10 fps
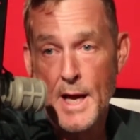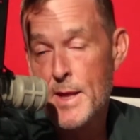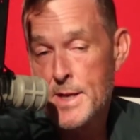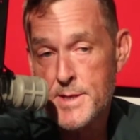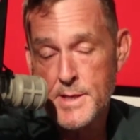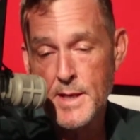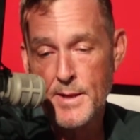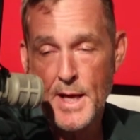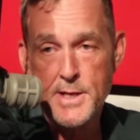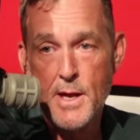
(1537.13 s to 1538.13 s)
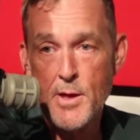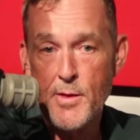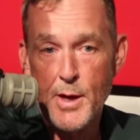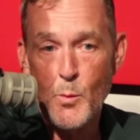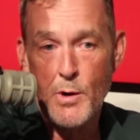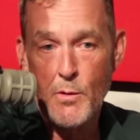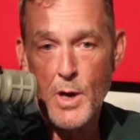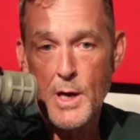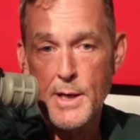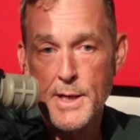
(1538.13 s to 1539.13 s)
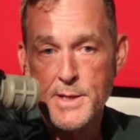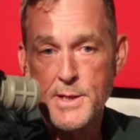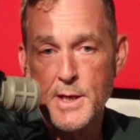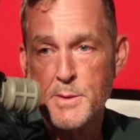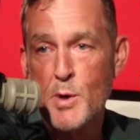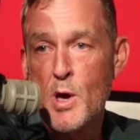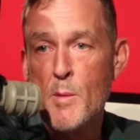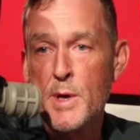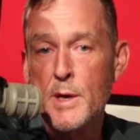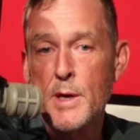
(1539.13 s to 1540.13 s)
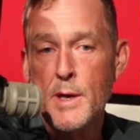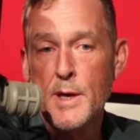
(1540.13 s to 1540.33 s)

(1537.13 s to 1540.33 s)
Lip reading: and that's another thing where it's becoming